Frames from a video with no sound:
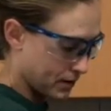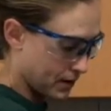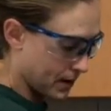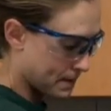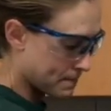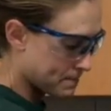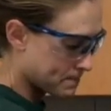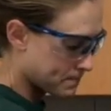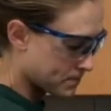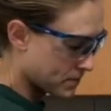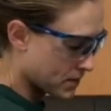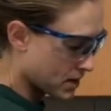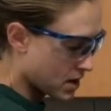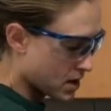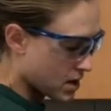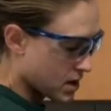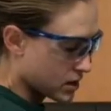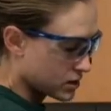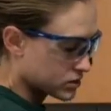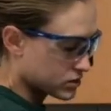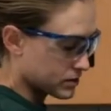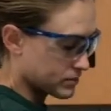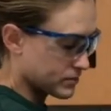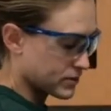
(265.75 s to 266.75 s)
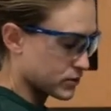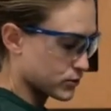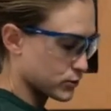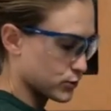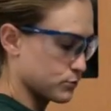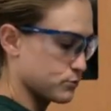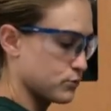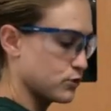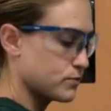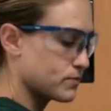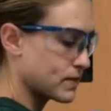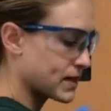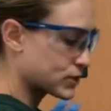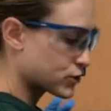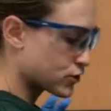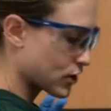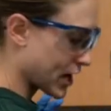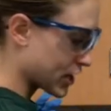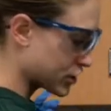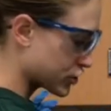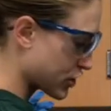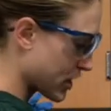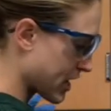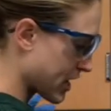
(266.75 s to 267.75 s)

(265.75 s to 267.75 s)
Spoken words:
Okay? So I'm going to remove my trash